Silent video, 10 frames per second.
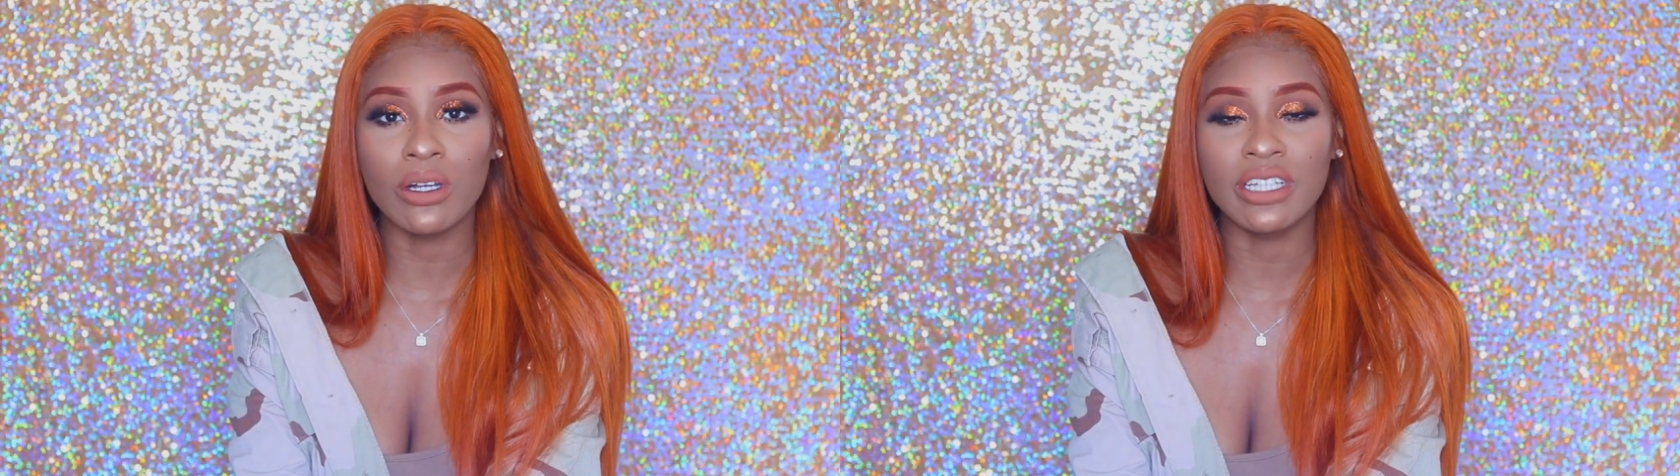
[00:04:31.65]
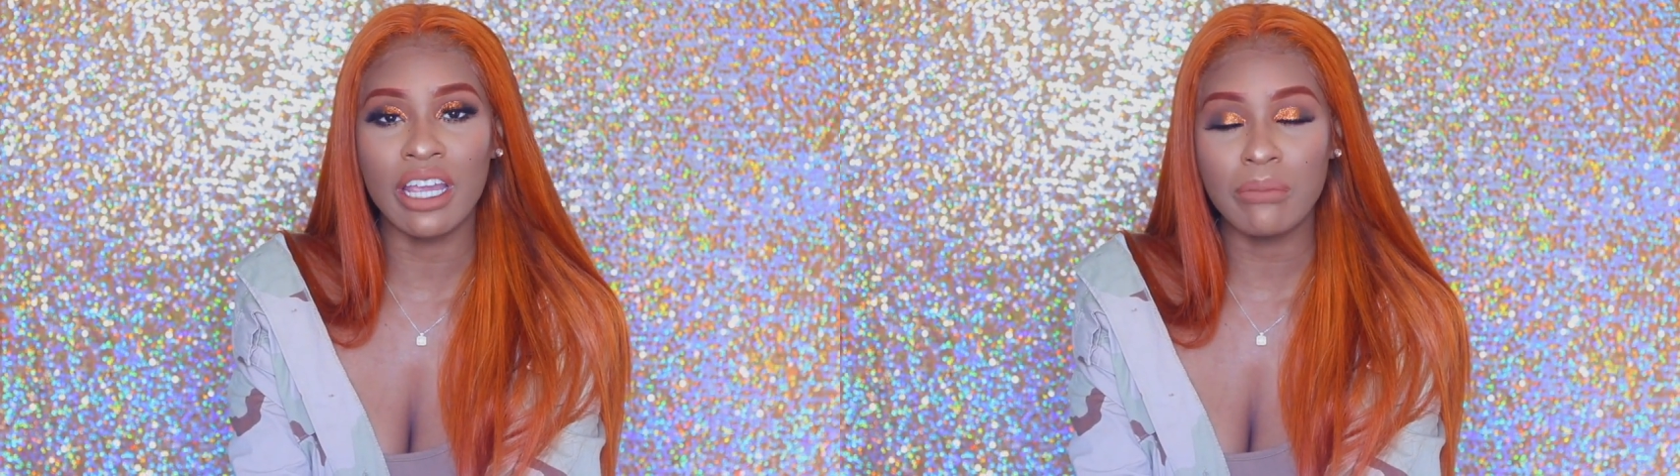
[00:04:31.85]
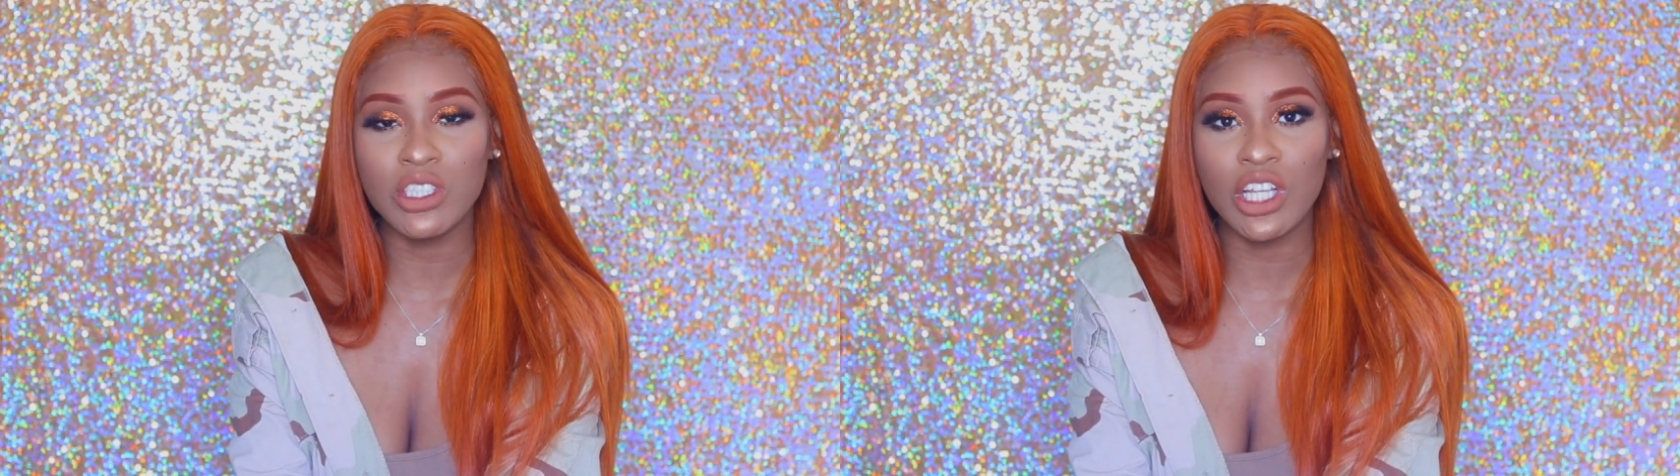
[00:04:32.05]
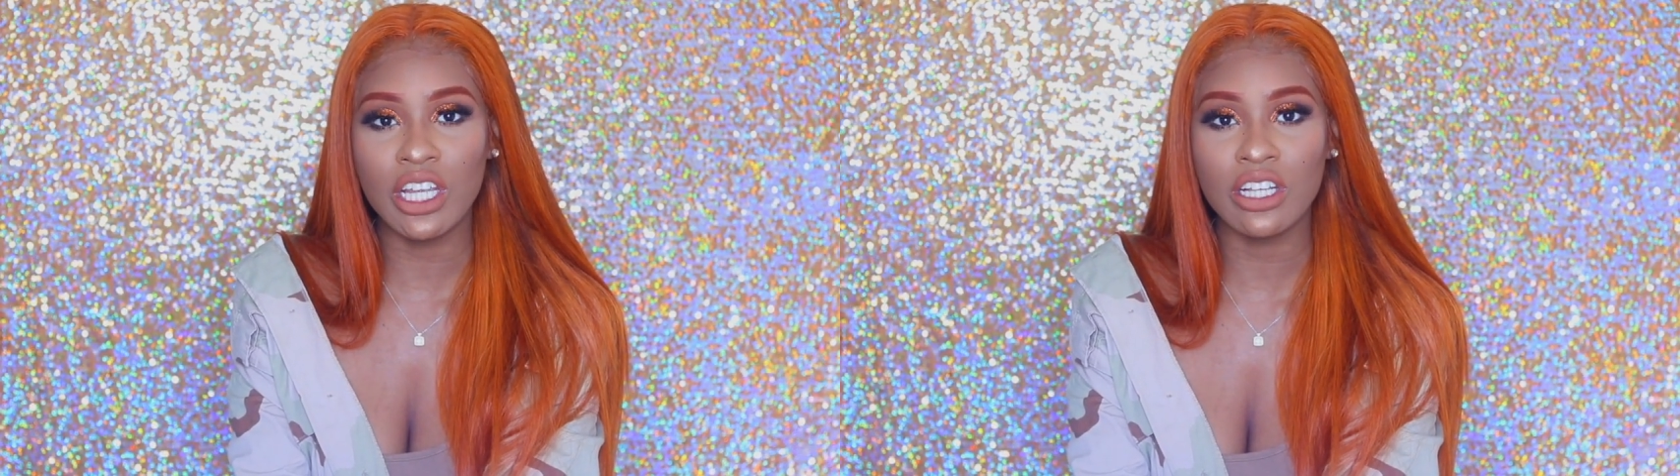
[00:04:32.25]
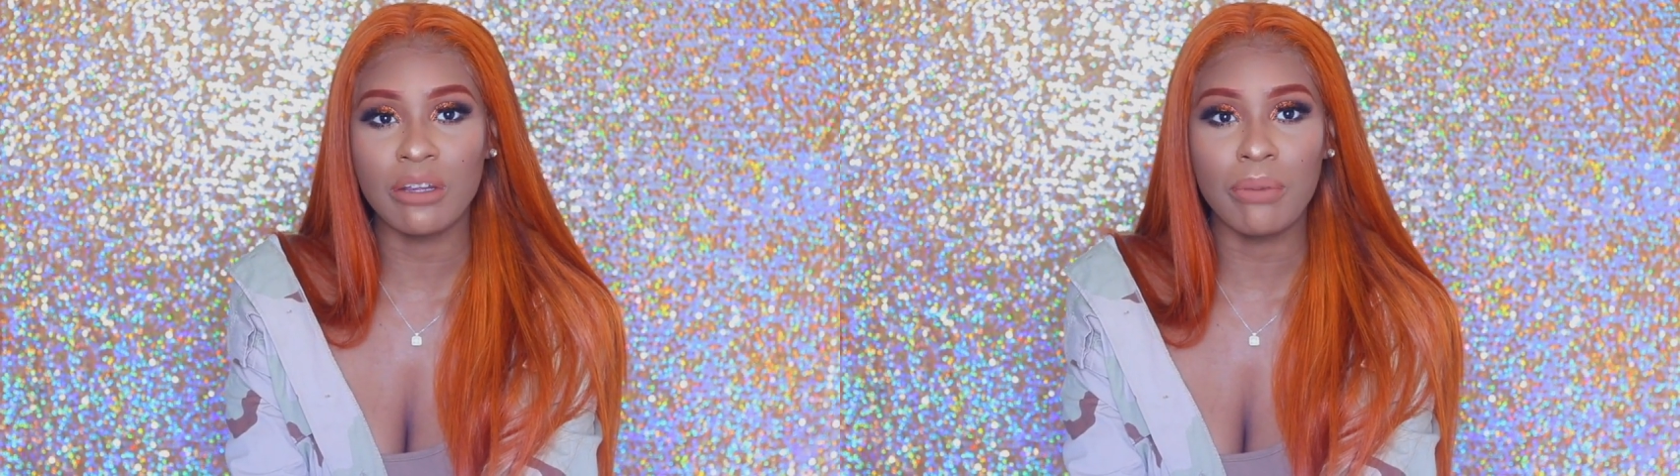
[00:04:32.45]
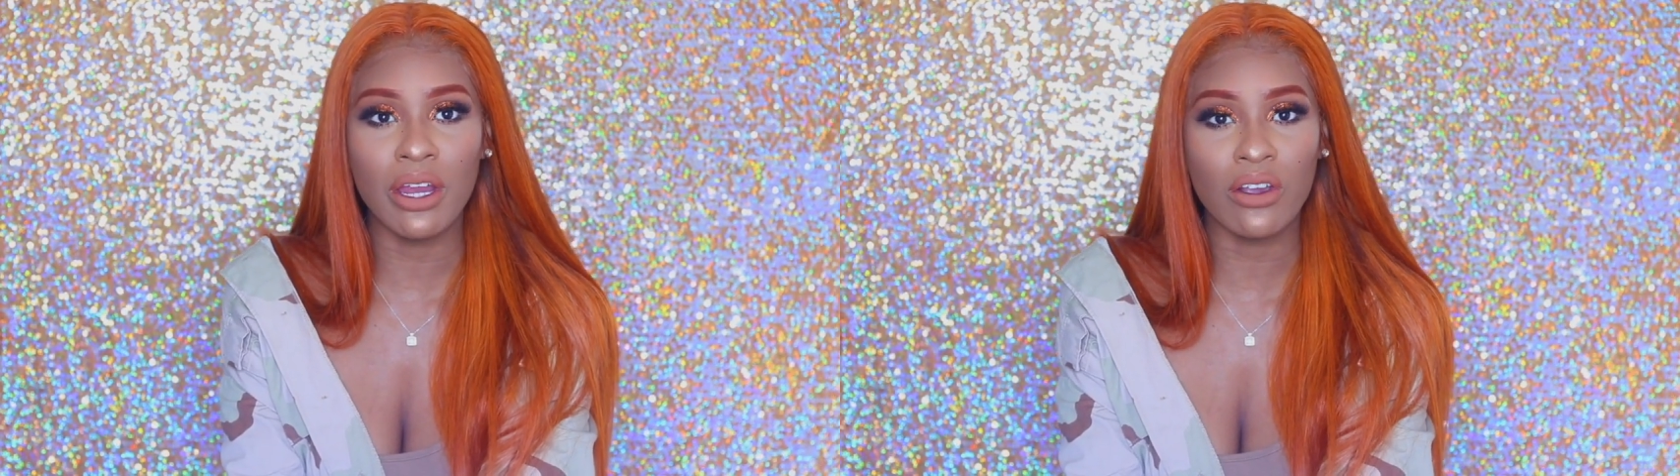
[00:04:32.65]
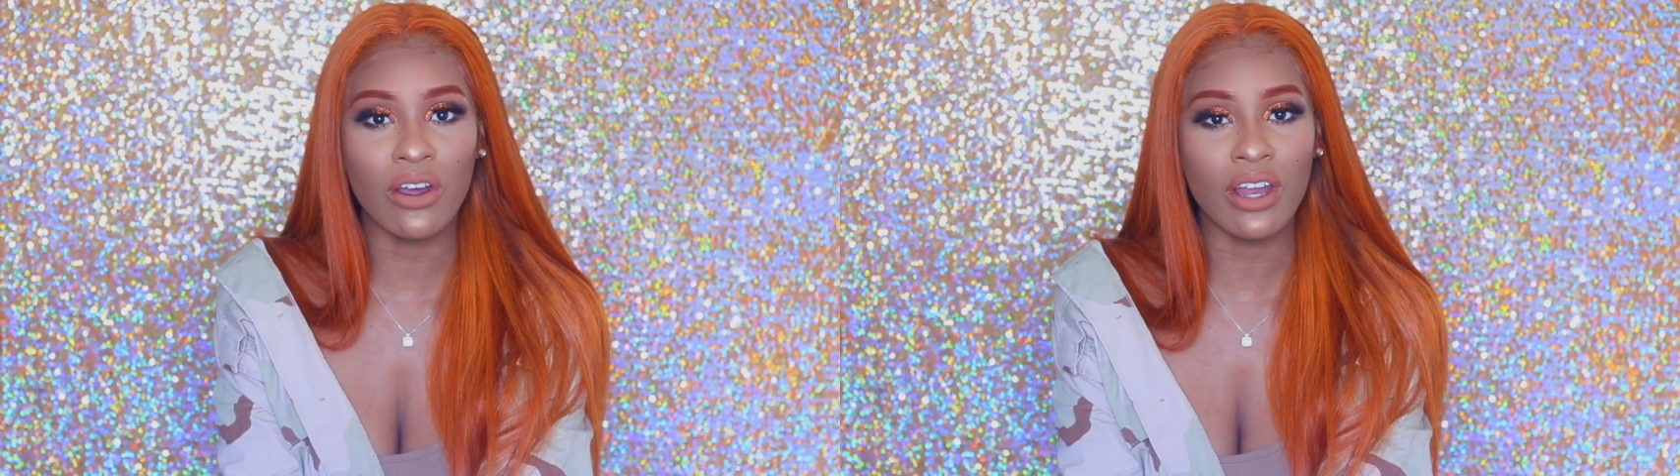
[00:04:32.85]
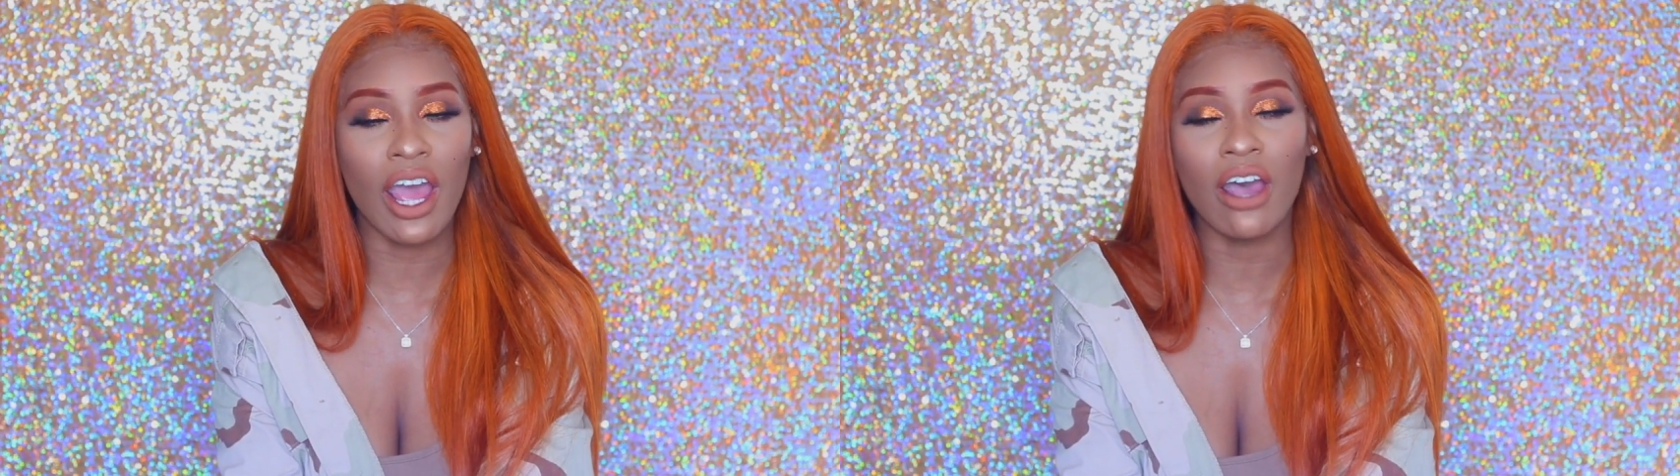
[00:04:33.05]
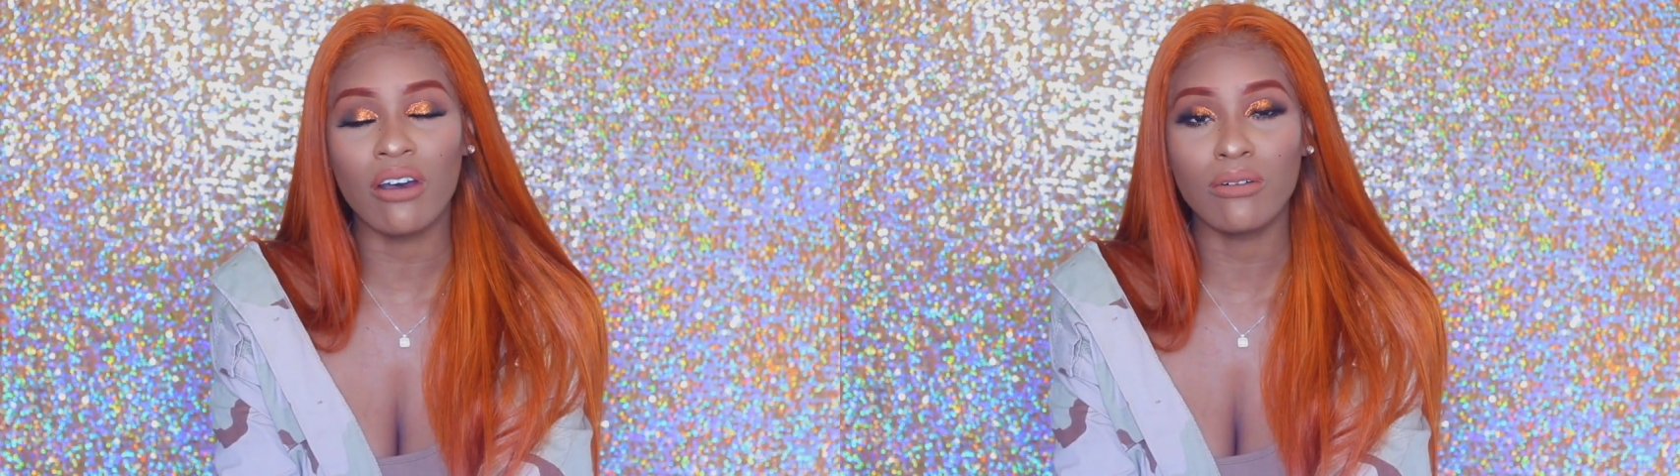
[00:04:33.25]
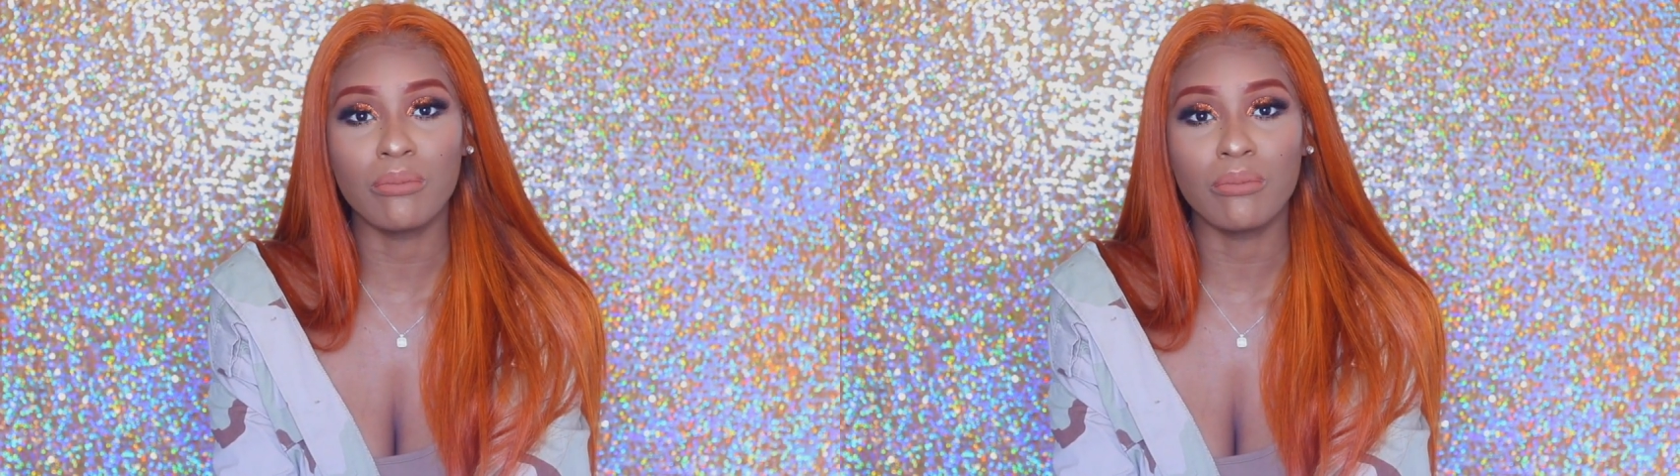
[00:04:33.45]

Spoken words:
damaging depending on how